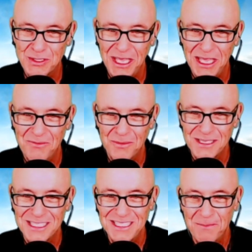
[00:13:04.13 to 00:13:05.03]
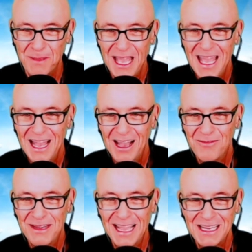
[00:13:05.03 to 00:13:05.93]
came from a sip of
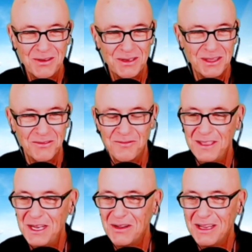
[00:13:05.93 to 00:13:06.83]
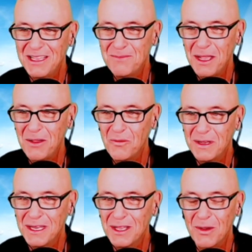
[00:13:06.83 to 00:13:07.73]
nectar at the feeder in my
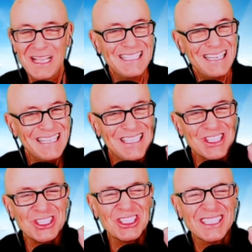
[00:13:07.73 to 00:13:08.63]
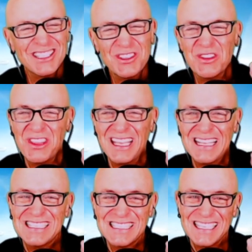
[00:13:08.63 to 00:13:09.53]
window. Isn't it just little
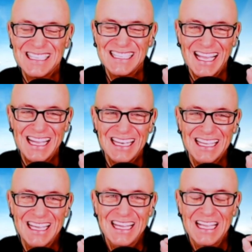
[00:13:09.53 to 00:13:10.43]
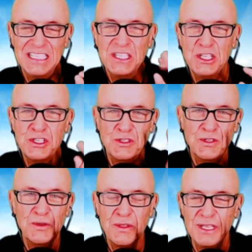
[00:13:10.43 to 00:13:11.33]
things like that? Isn't it just
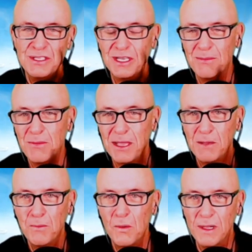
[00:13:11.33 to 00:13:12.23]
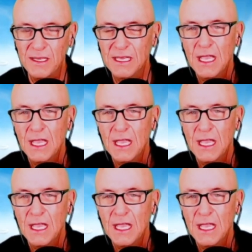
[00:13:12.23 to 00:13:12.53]
little things? And let me make a point.